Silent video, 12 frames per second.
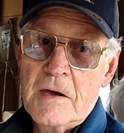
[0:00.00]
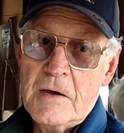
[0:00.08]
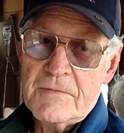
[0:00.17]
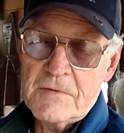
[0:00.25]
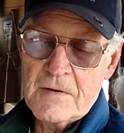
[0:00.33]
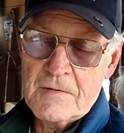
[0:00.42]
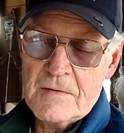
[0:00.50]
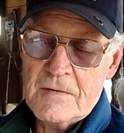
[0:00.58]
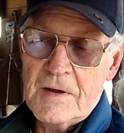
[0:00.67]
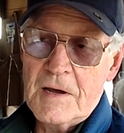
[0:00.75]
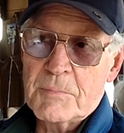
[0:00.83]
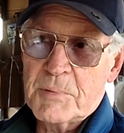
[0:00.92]

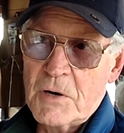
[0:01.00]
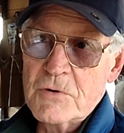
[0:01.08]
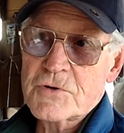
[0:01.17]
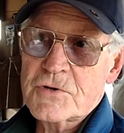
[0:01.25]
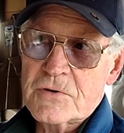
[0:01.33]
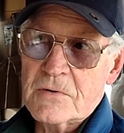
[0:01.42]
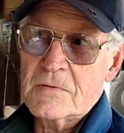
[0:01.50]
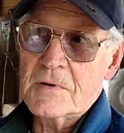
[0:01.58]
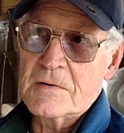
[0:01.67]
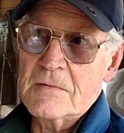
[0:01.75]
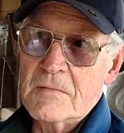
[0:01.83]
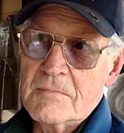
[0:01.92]
Given the approach
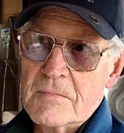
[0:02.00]
that